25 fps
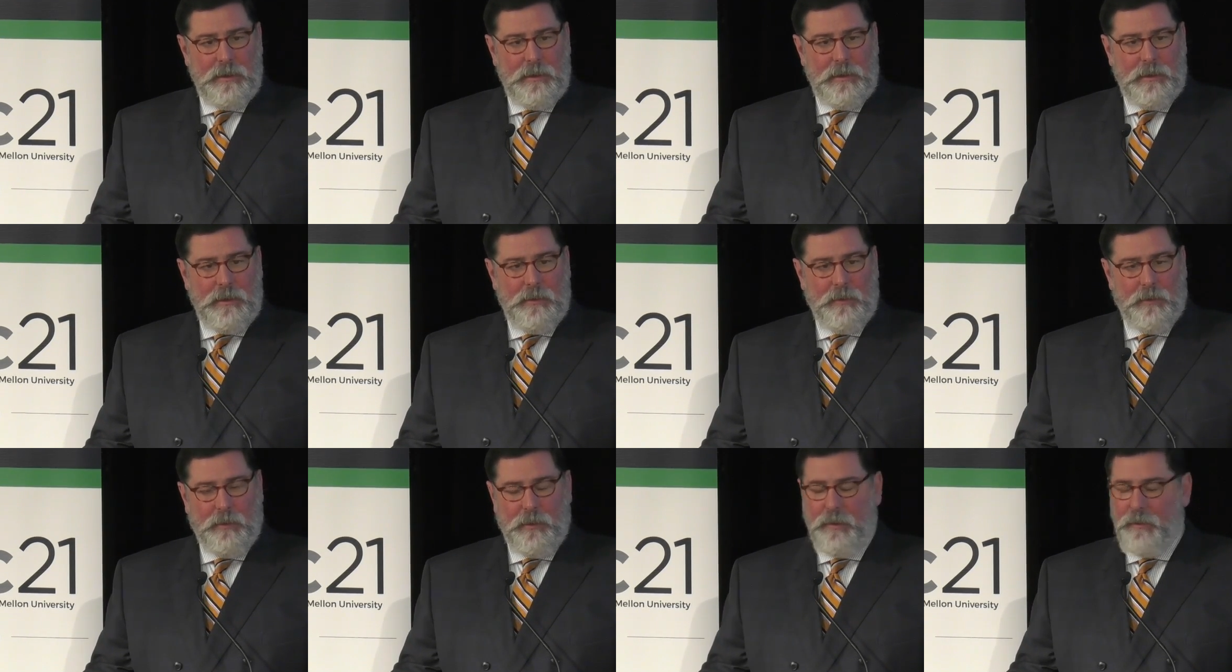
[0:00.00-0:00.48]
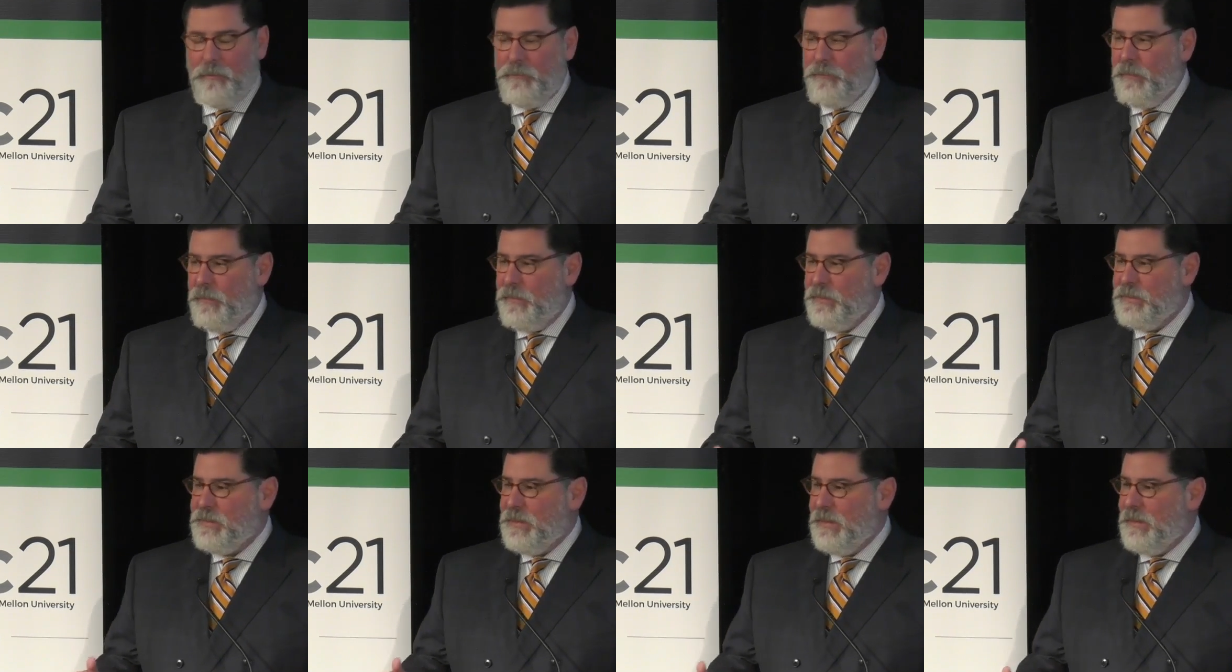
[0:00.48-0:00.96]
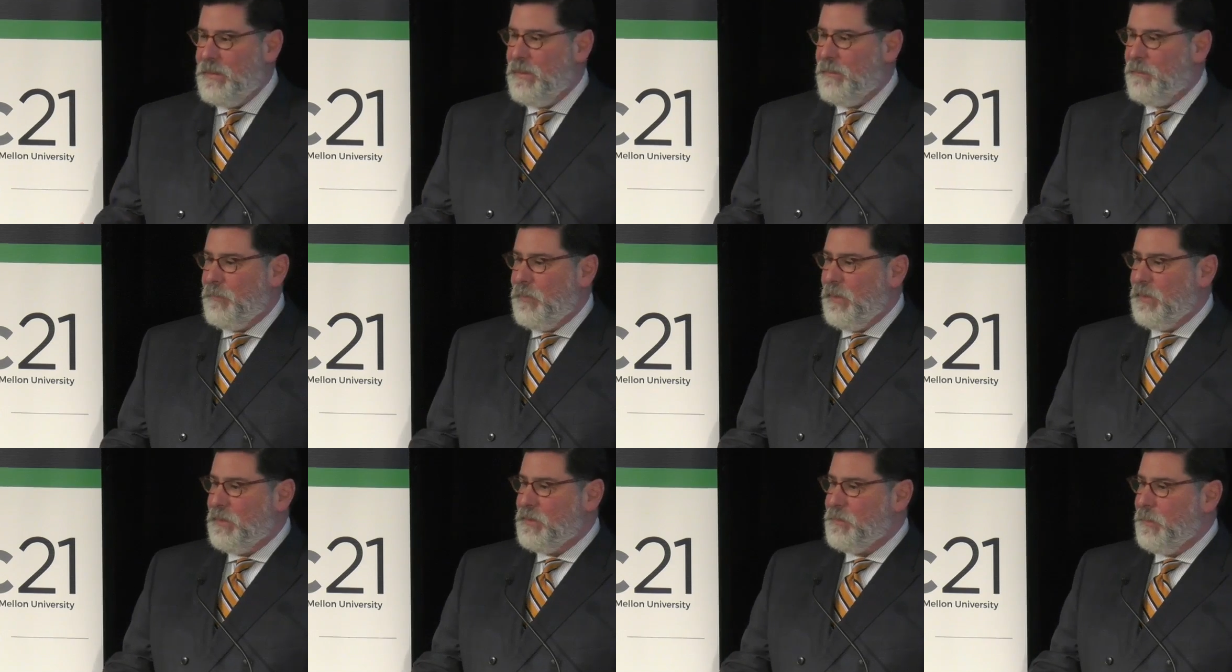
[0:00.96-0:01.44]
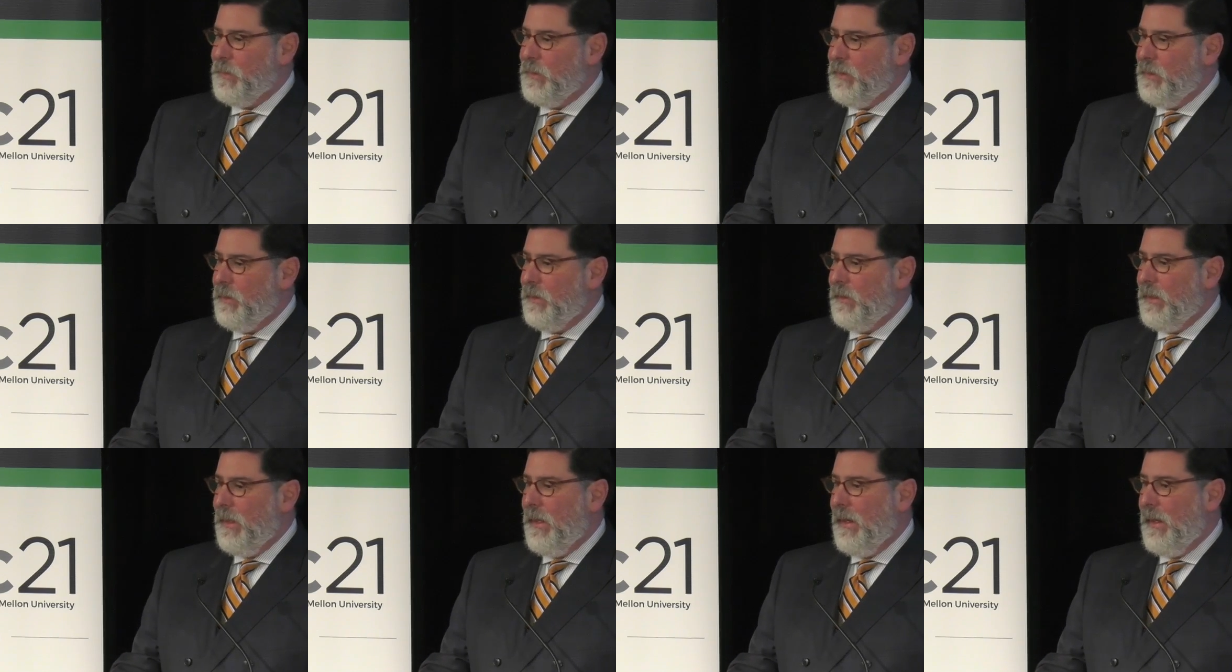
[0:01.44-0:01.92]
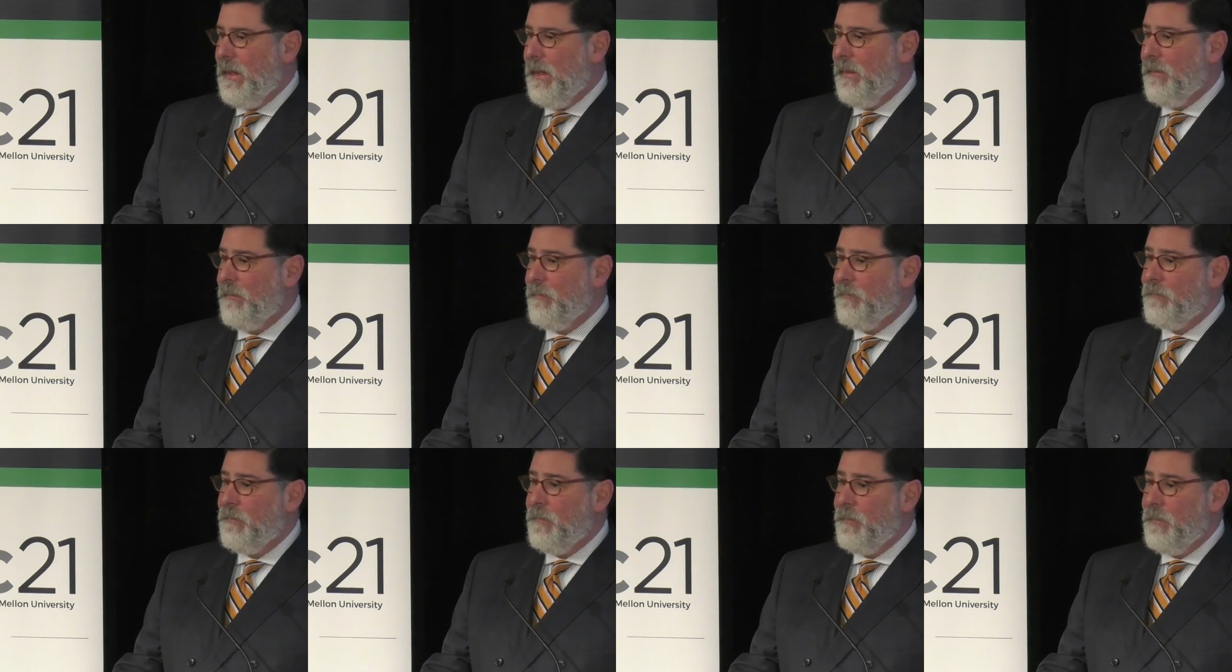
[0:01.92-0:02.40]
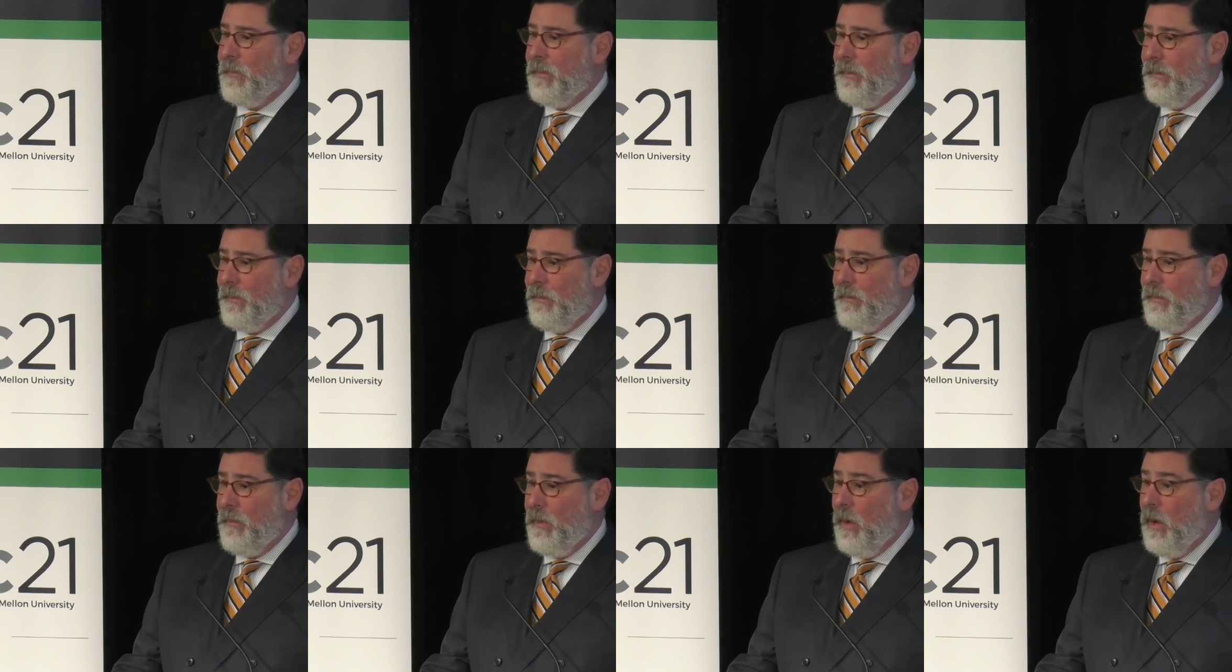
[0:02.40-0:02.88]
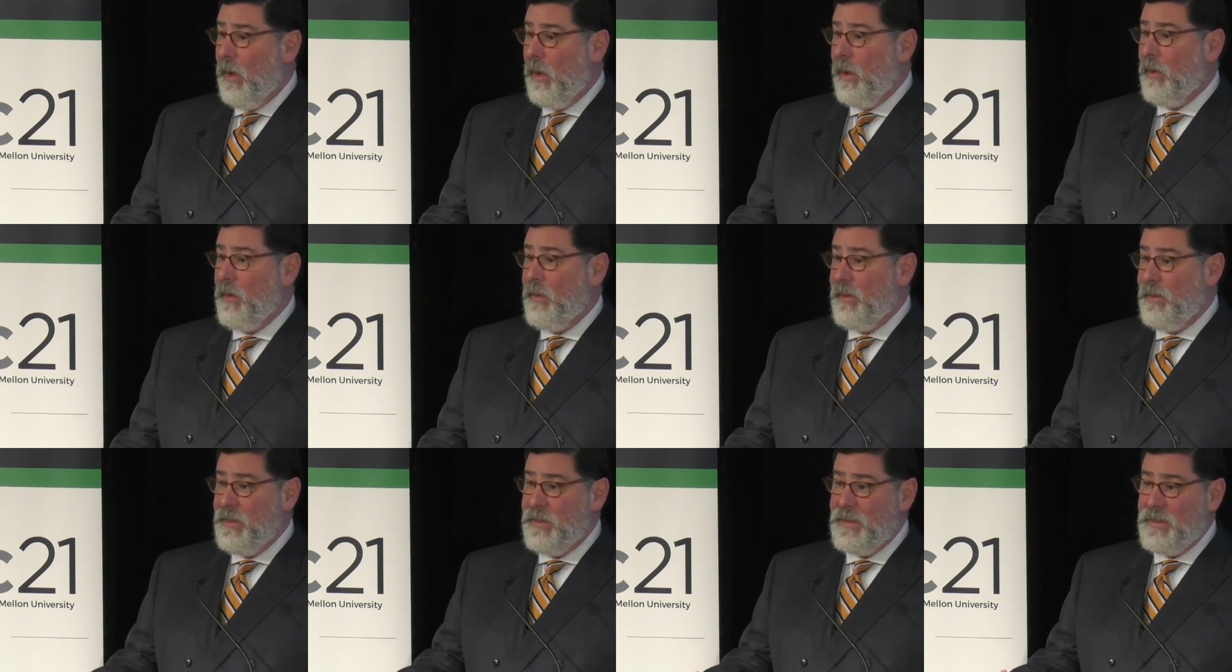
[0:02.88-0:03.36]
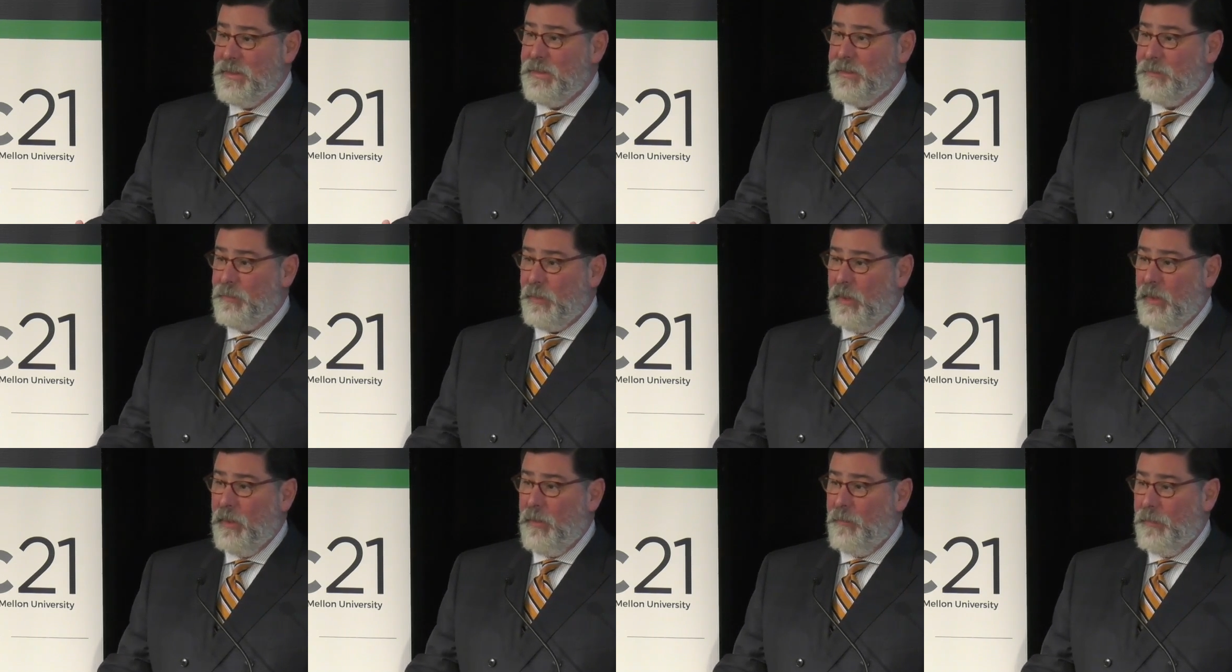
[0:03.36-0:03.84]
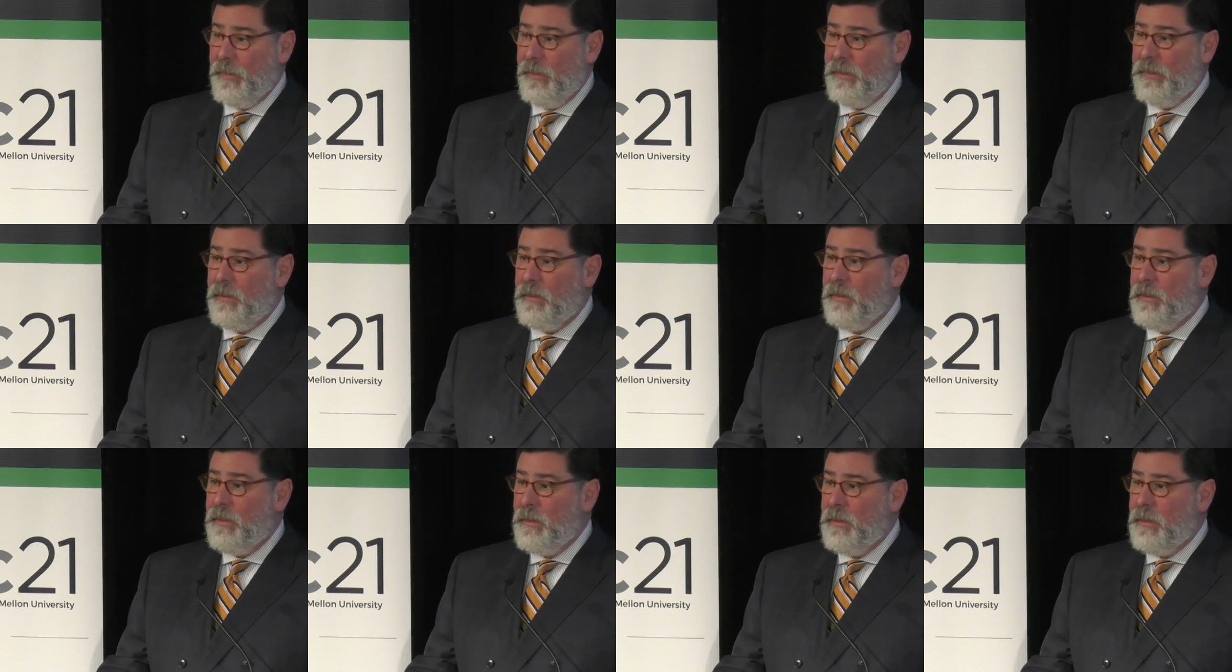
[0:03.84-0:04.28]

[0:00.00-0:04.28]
in order for the city of Pittsburgh to have an R&D department